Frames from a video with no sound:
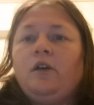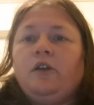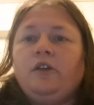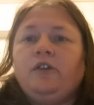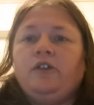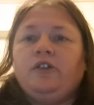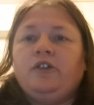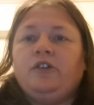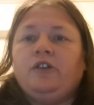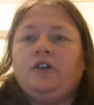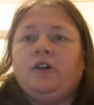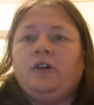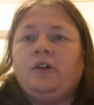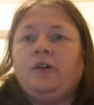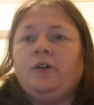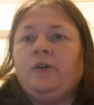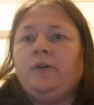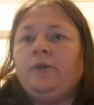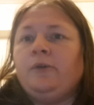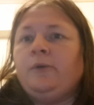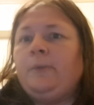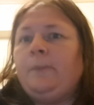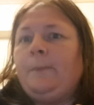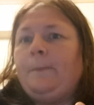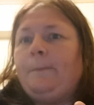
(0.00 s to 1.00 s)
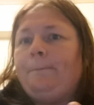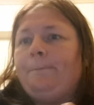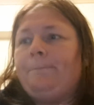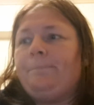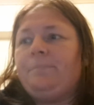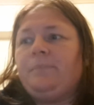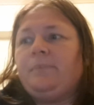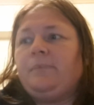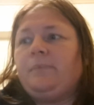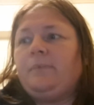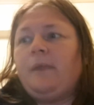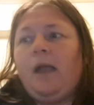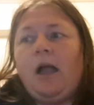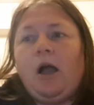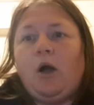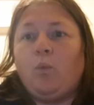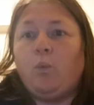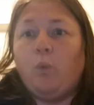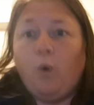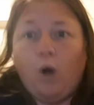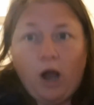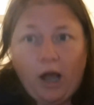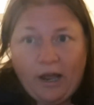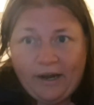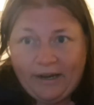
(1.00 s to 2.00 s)
are
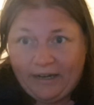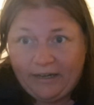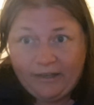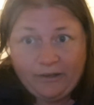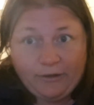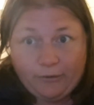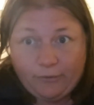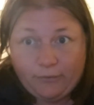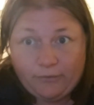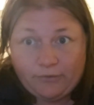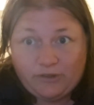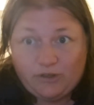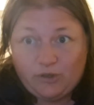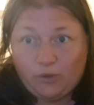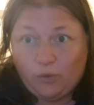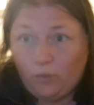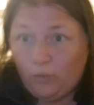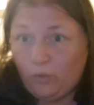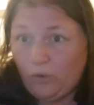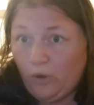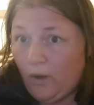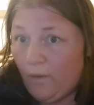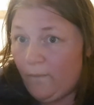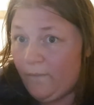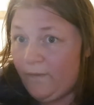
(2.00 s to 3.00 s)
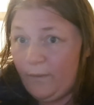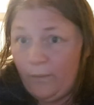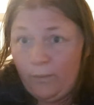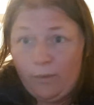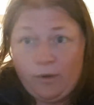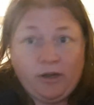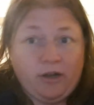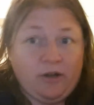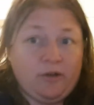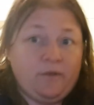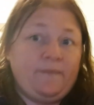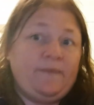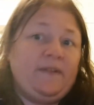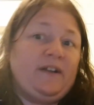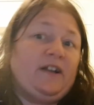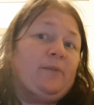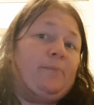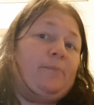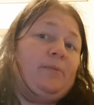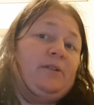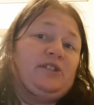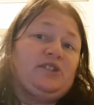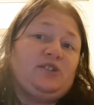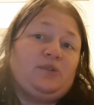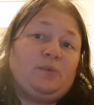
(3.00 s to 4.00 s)
widely used. All over the world,
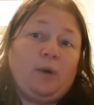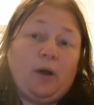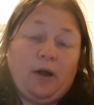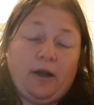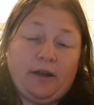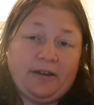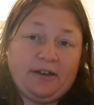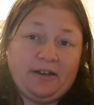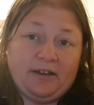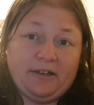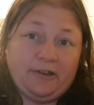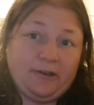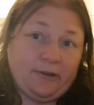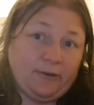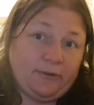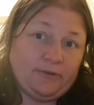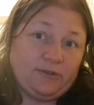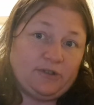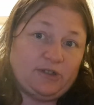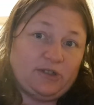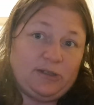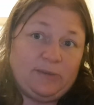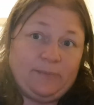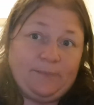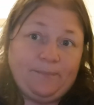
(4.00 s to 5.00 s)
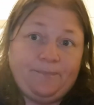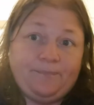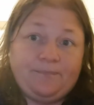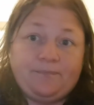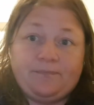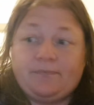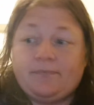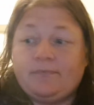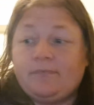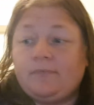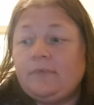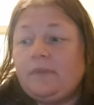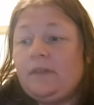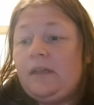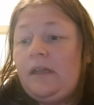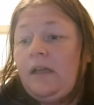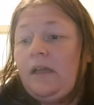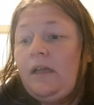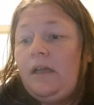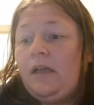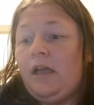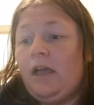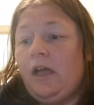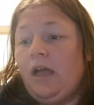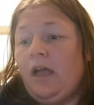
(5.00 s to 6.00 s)
fingerprints are widely used.
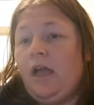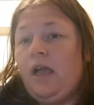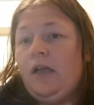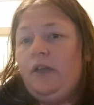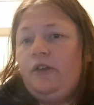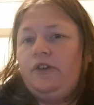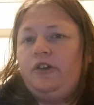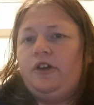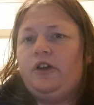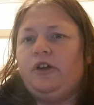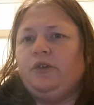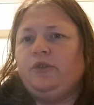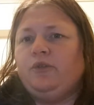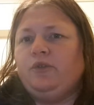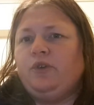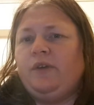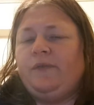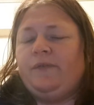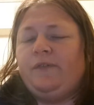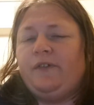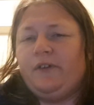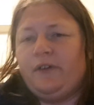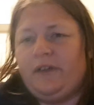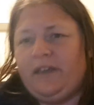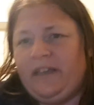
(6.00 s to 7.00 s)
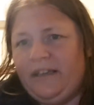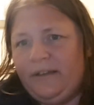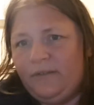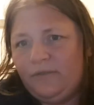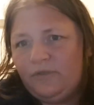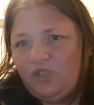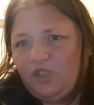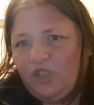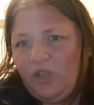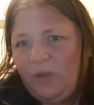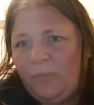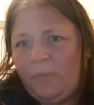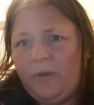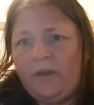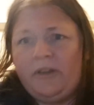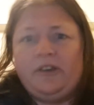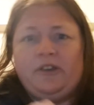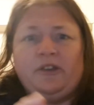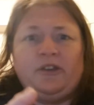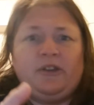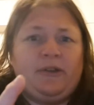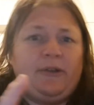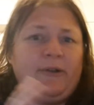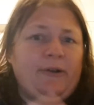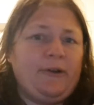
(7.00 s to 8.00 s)
If you kill someone
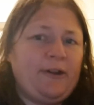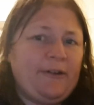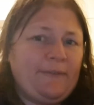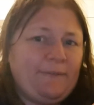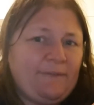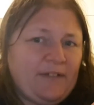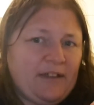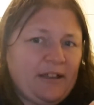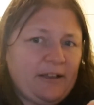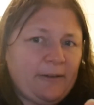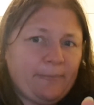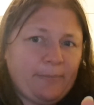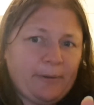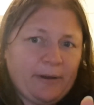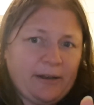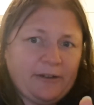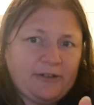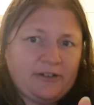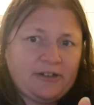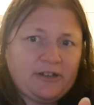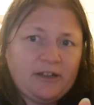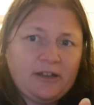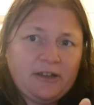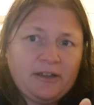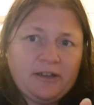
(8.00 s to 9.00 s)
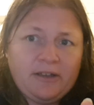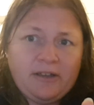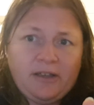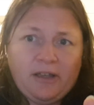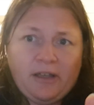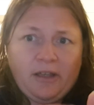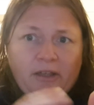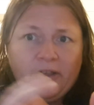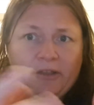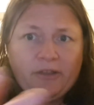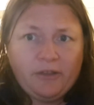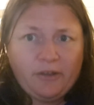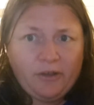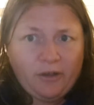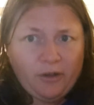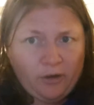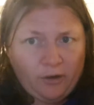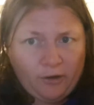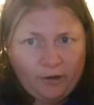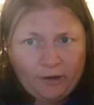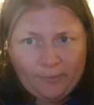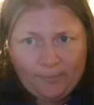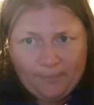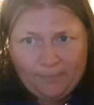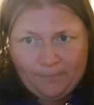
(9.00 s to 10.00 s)
and you've got a fingerprint
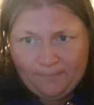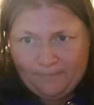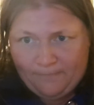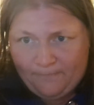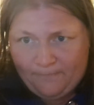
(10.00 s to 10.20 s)
on a,